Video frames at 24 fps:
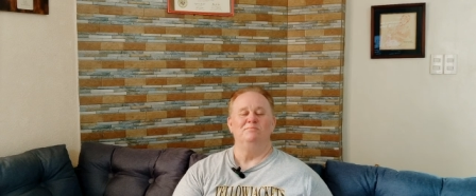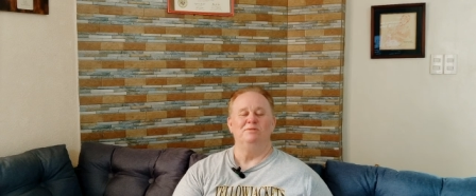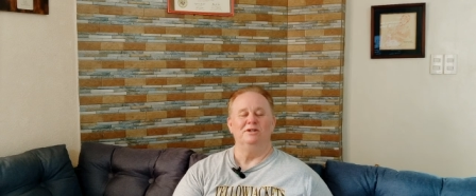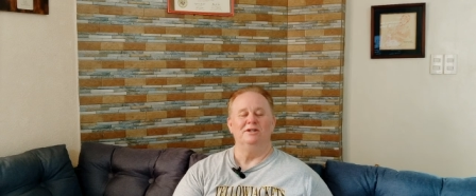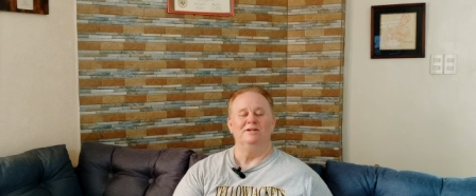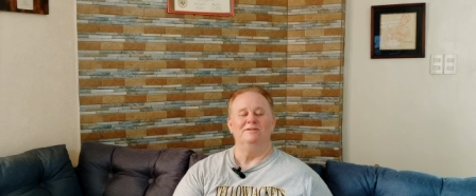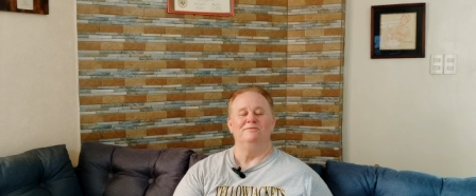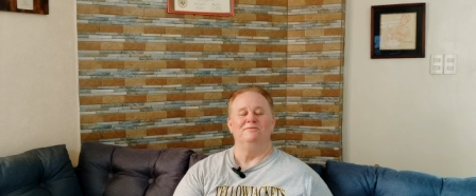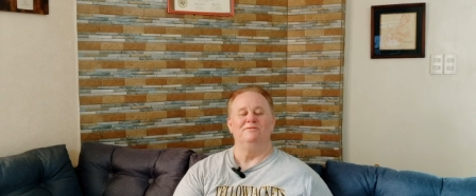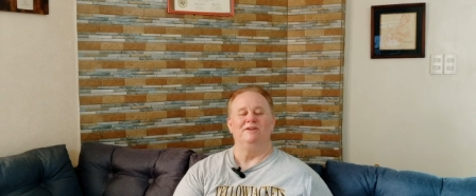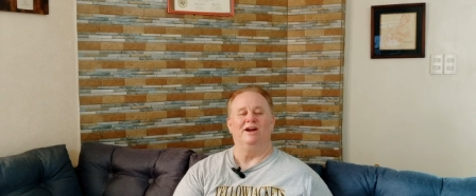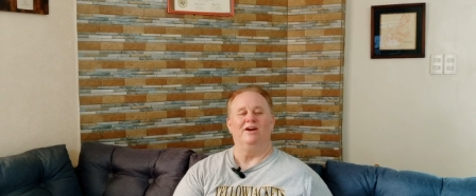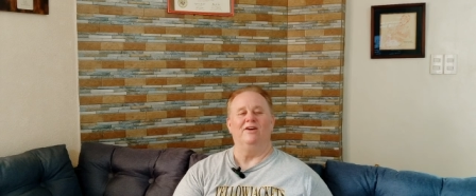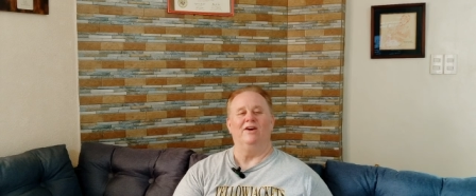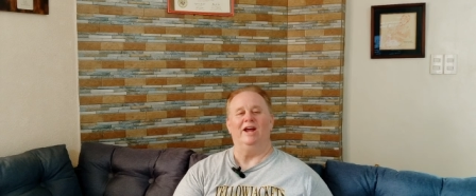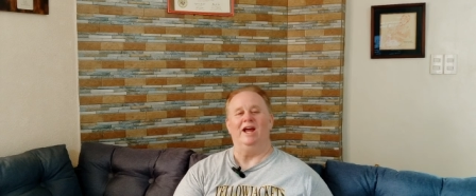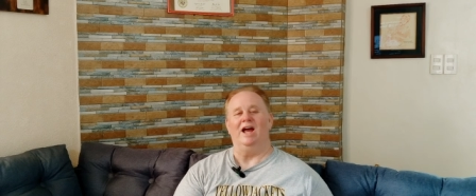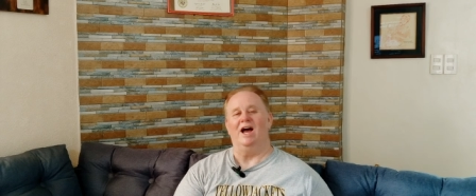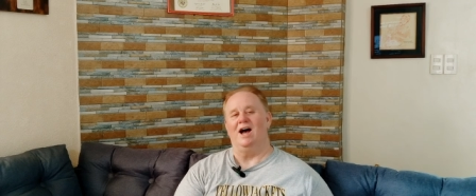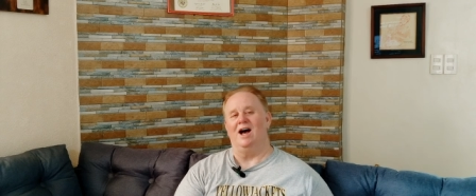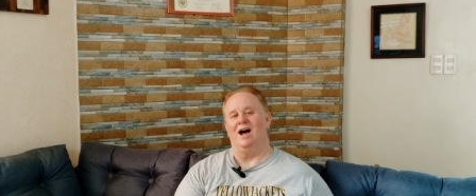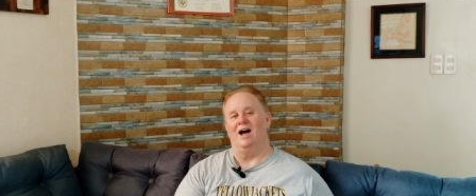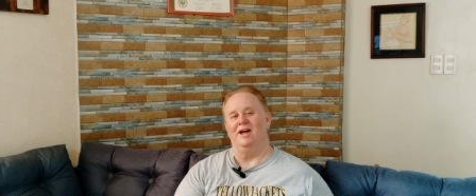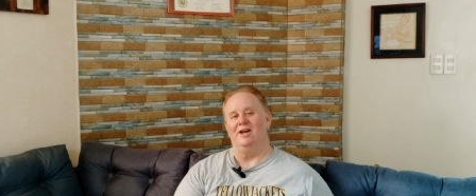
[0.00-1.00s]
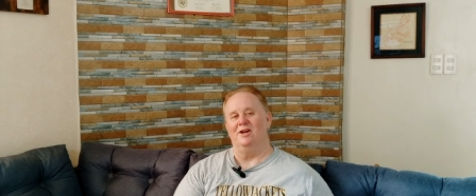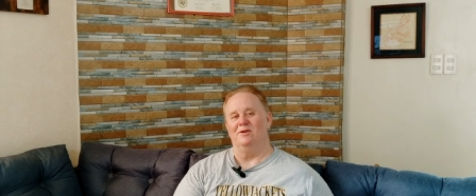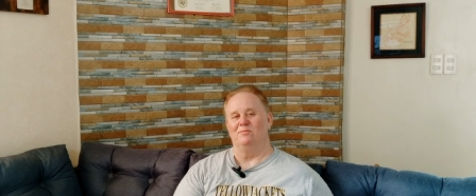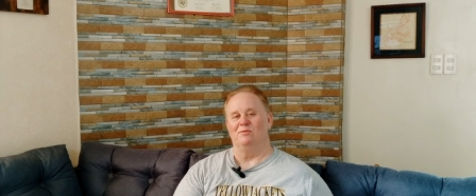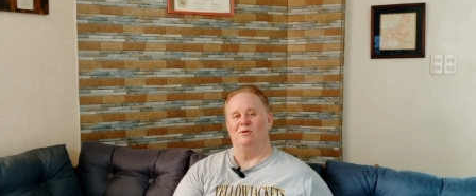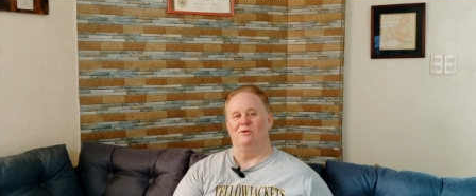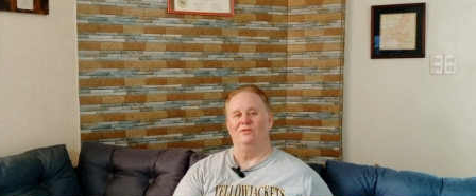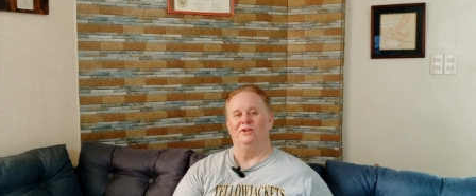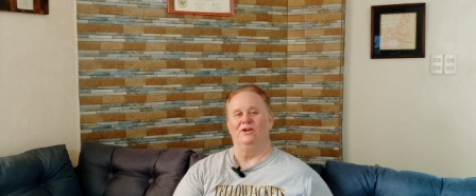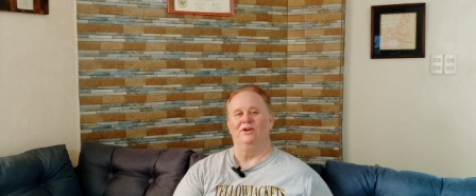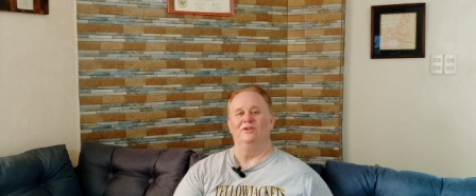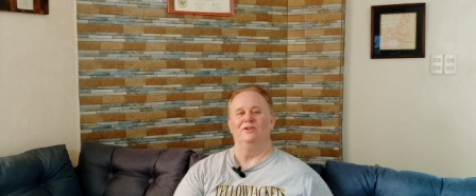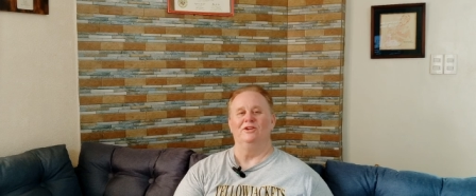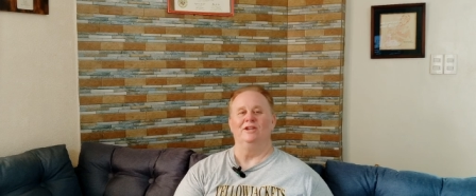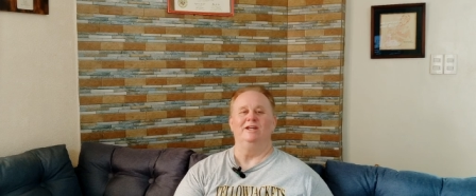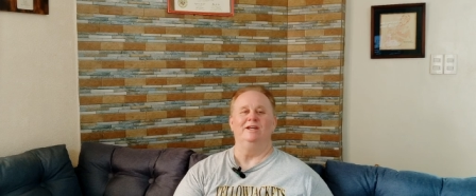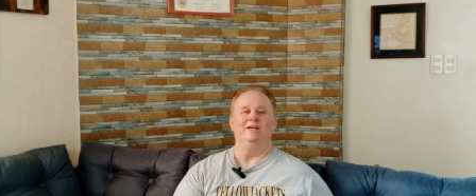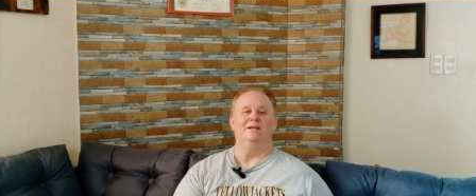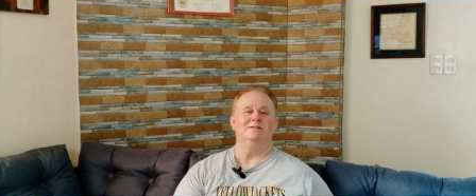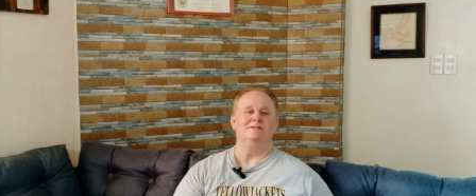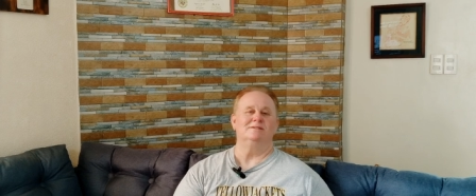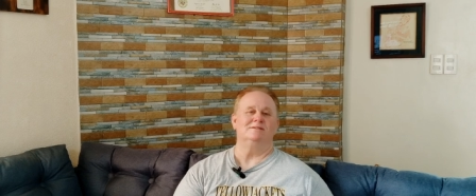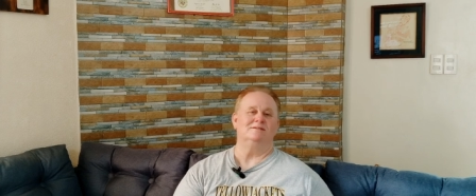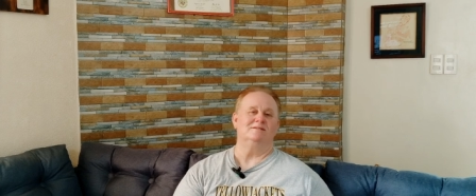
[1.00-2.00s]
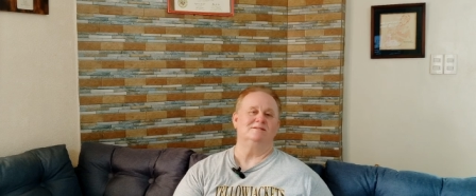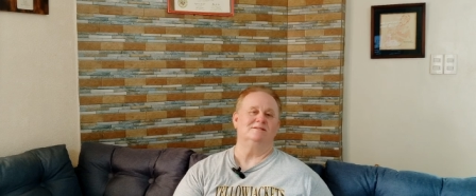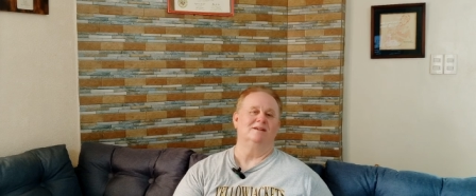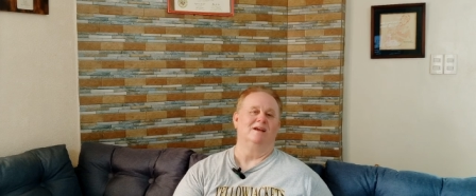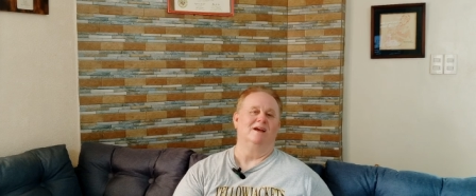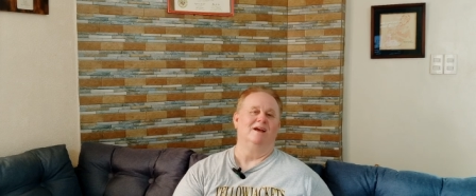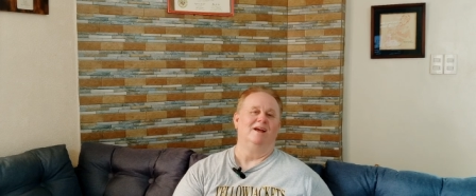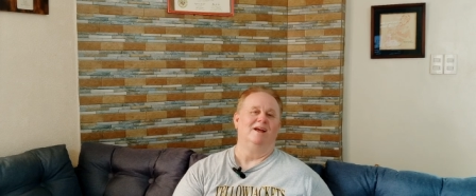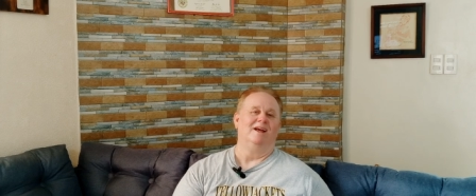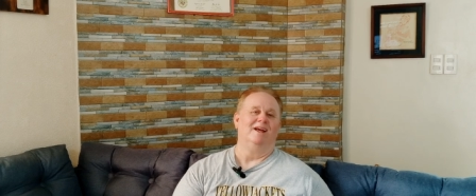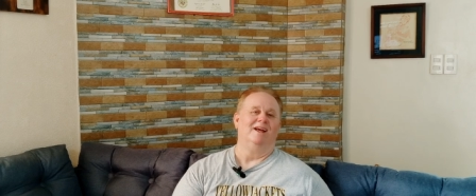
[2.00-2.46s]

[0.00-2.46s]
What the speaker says: put very high up on their lists